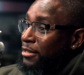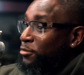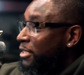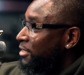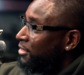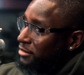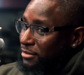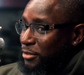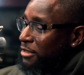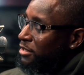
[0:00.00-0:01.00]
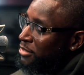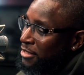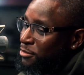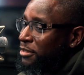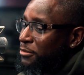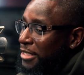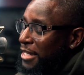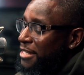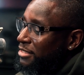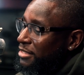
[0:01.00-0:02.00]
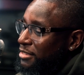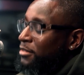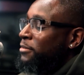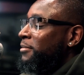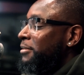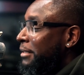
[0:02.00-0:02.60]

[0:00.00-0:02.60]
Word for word: like we we always working with casey so